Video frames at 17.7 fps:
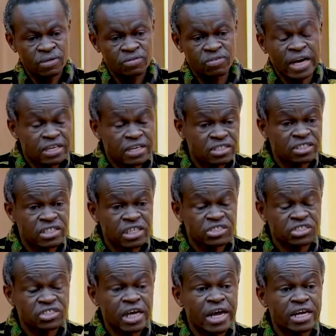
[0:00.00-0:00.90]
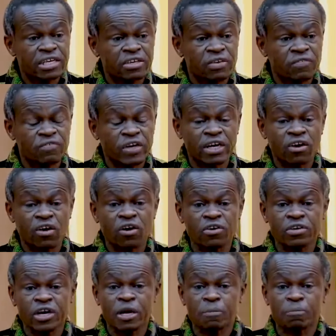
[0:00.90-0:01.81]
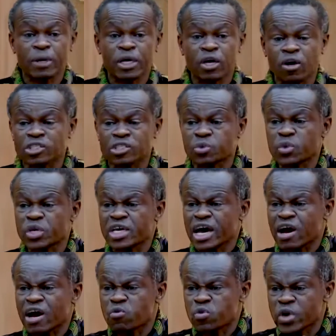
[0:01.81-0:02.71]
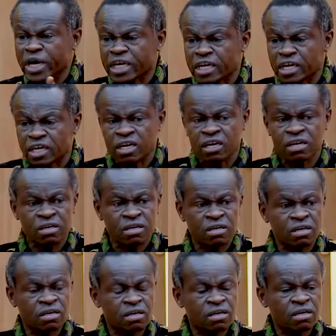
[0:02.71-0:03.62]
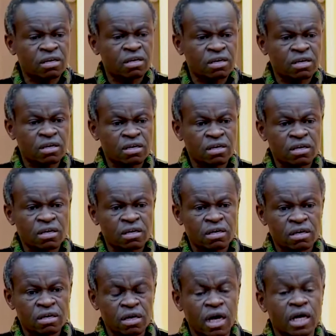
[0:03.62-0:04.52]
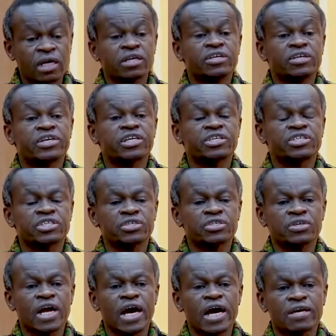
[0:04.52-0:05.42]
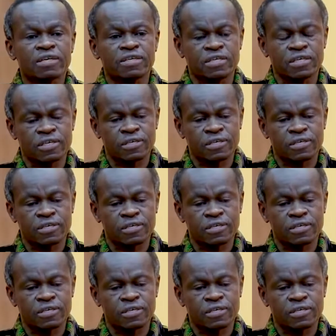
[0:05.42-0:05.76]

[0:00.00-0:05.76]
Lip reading: That is the state of the continent because we are weak and disunited.